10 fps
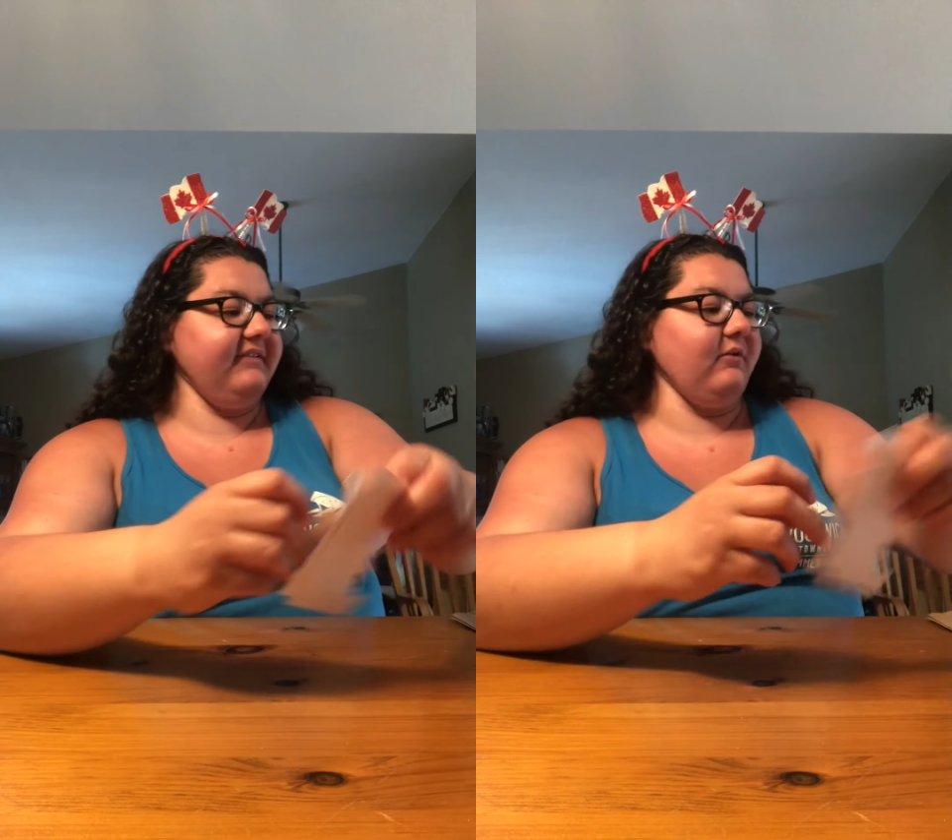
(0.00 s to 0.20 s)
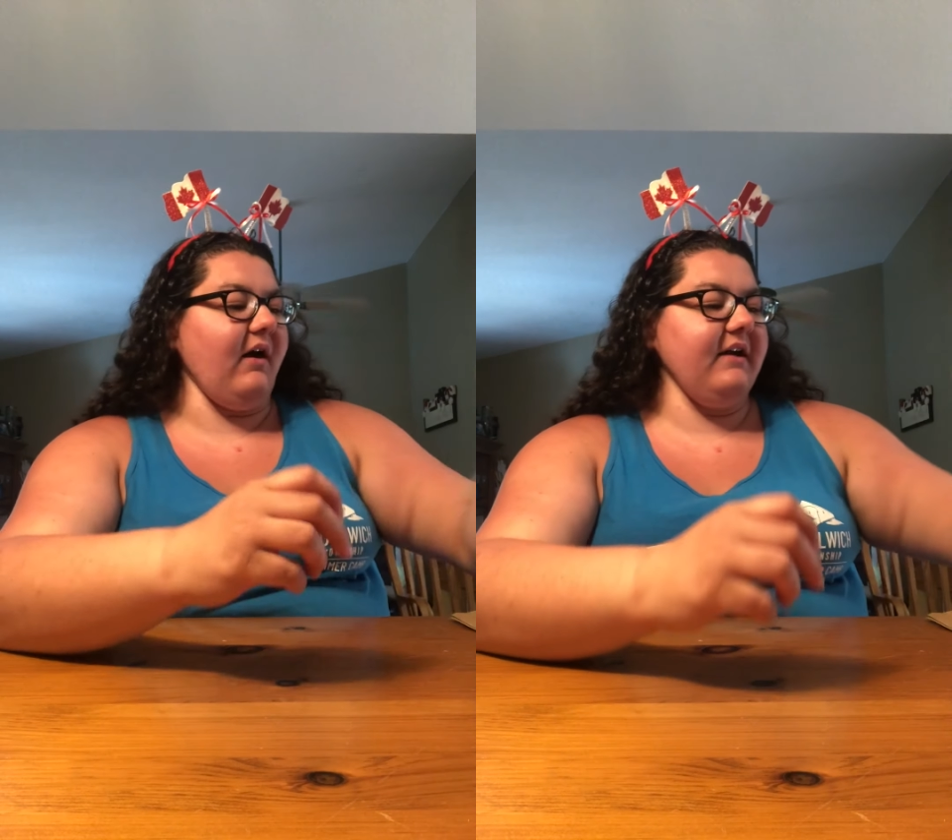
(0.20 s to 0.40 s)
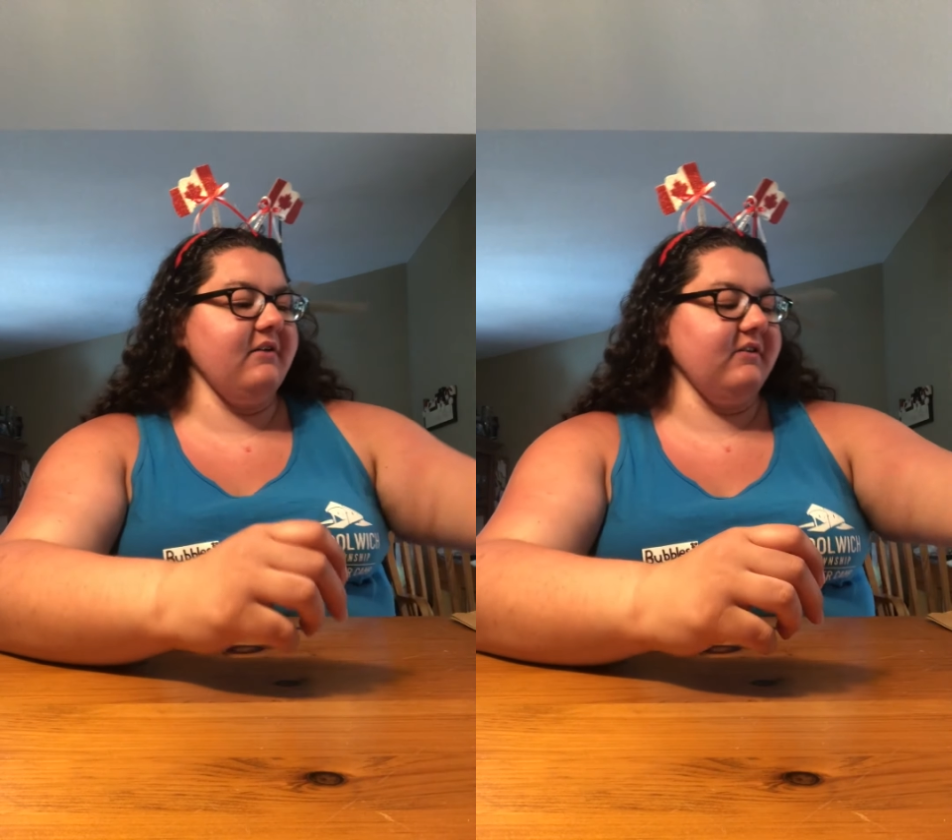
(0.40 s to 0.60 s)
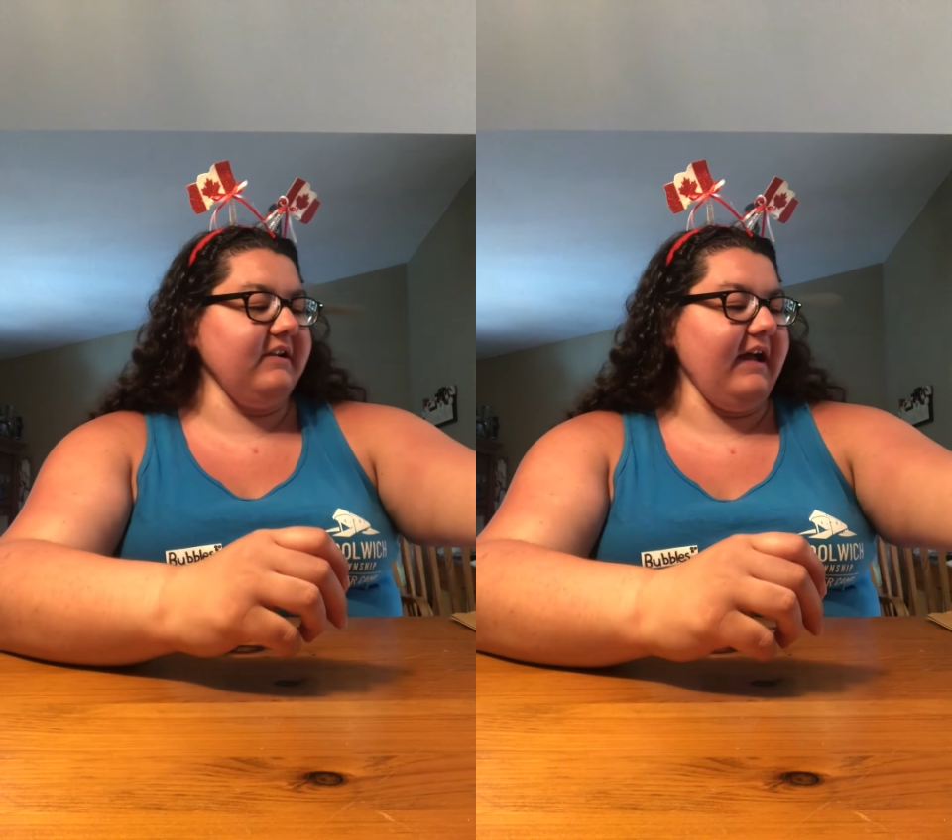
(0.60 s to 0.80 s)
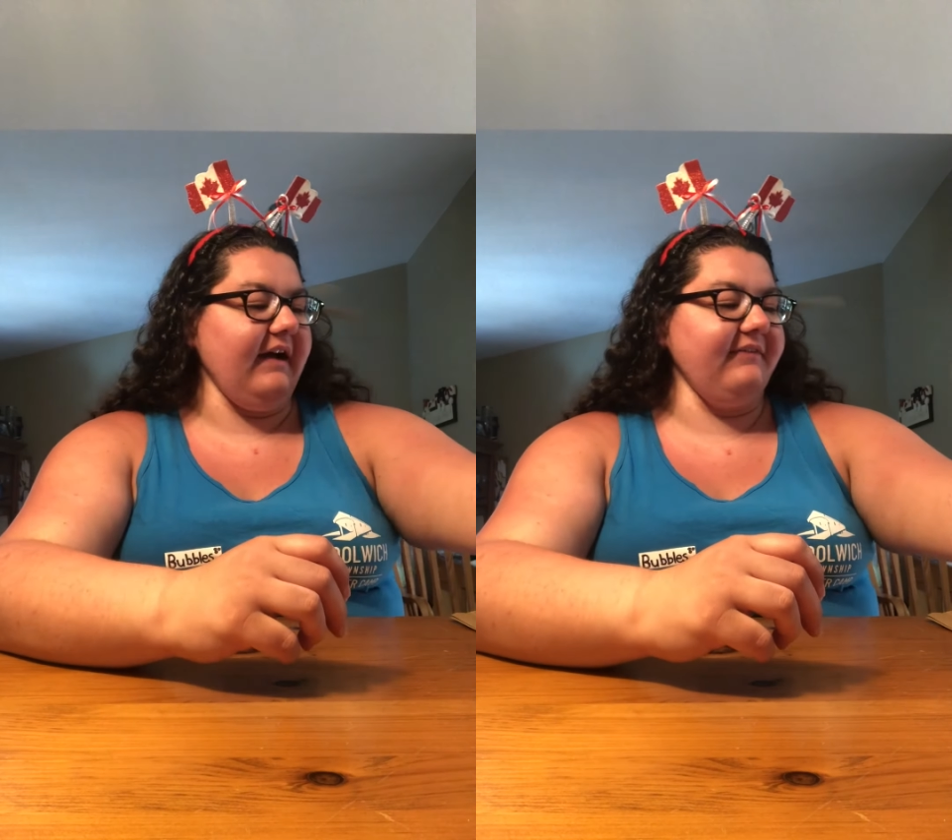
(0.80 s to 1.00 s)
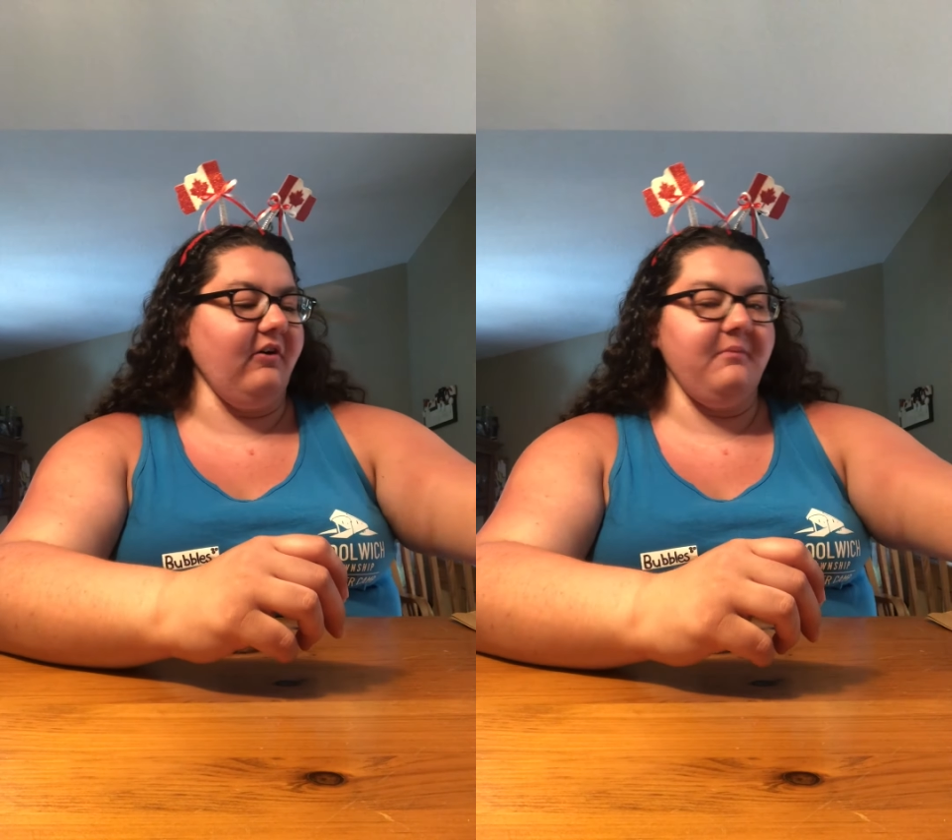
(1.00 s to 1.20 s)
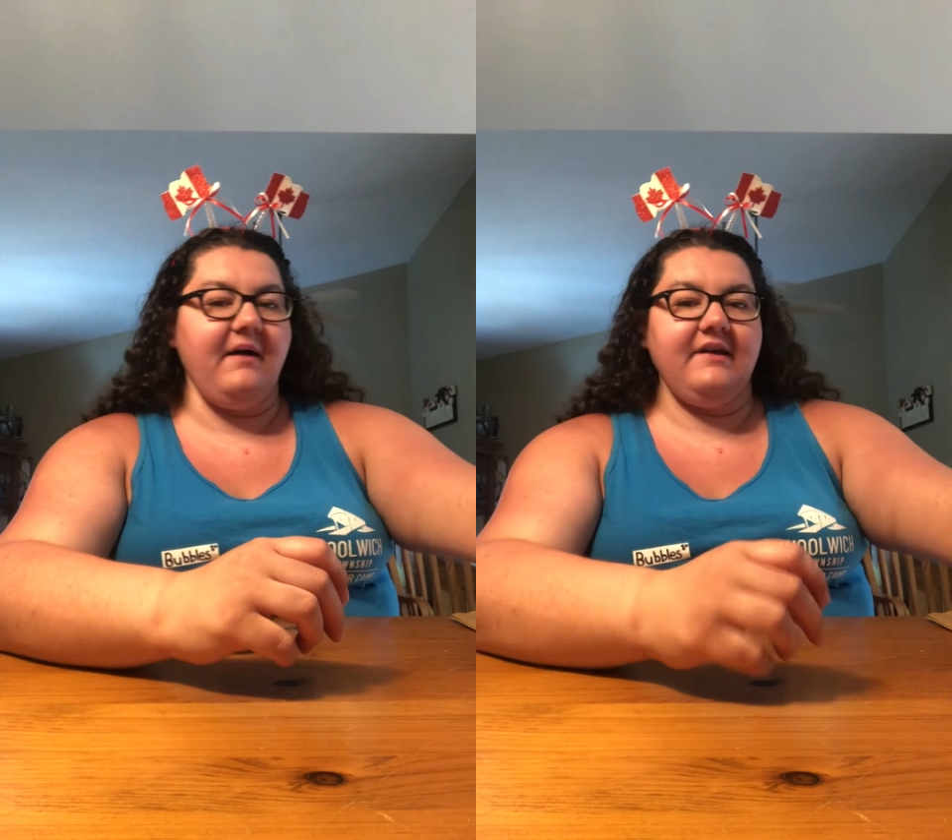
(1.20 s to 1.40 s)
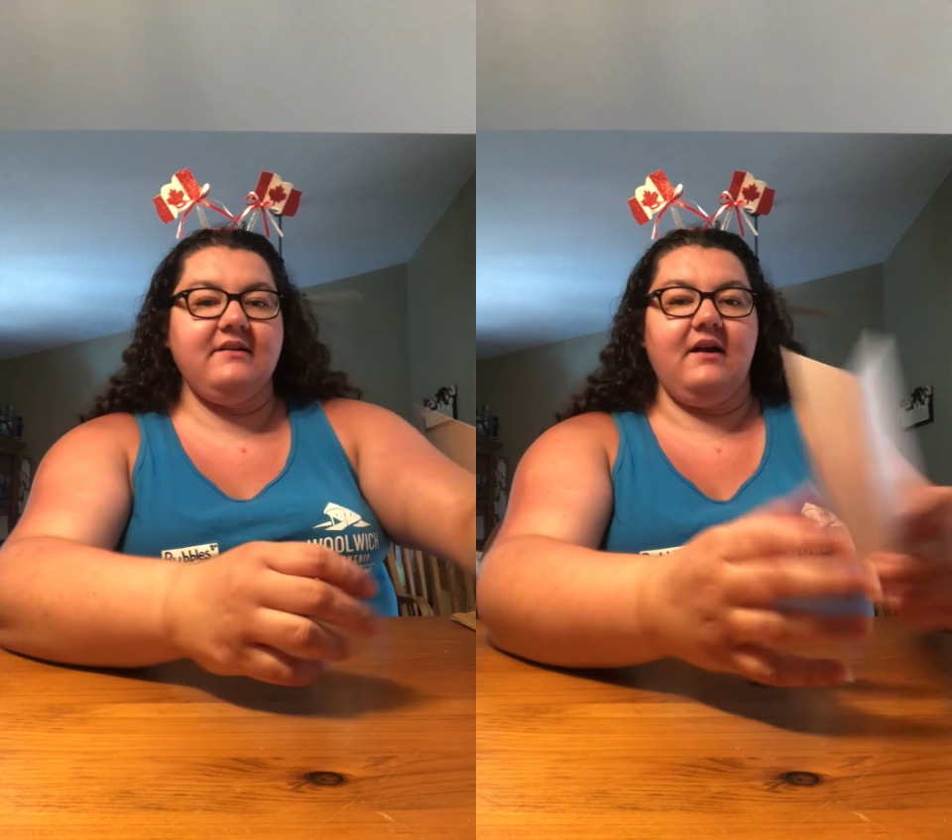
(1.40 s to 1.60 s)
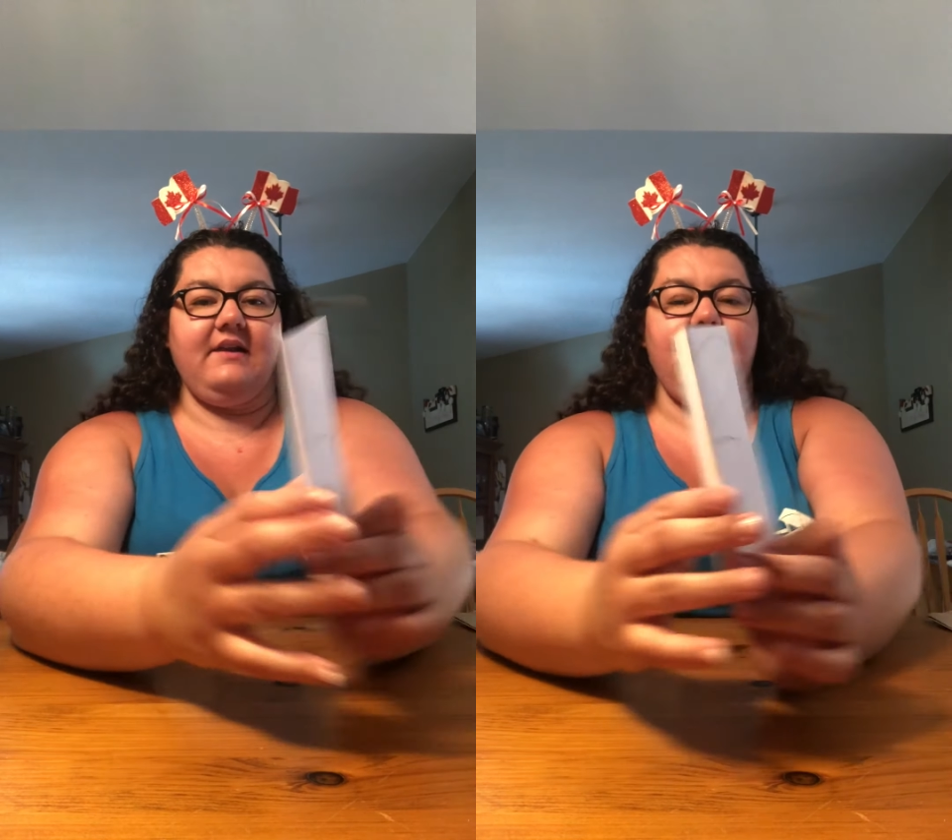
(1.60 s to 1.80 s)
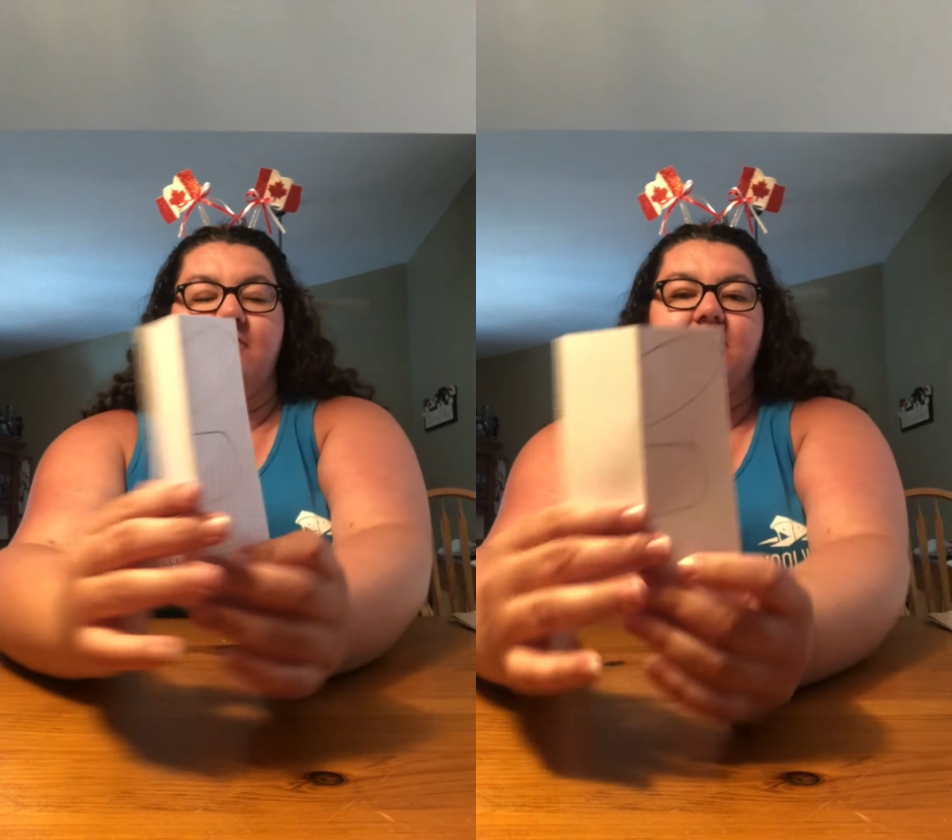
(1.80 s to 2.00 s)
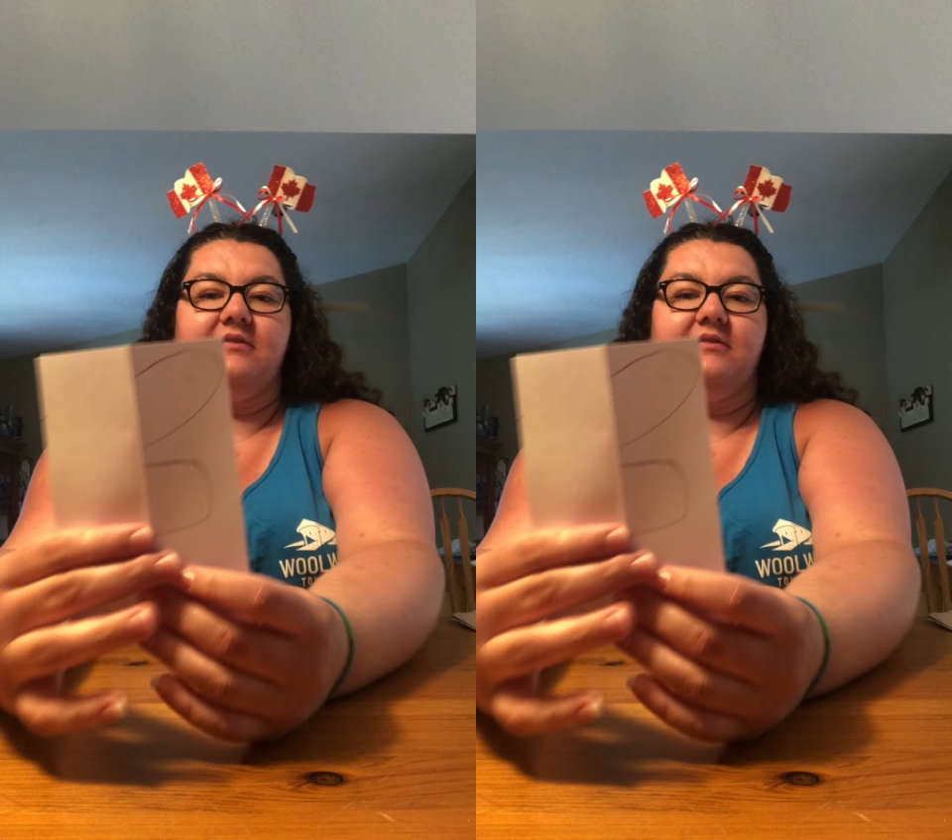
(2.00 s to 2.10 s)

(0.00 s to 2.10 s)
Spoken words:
so I already have all mine cut out.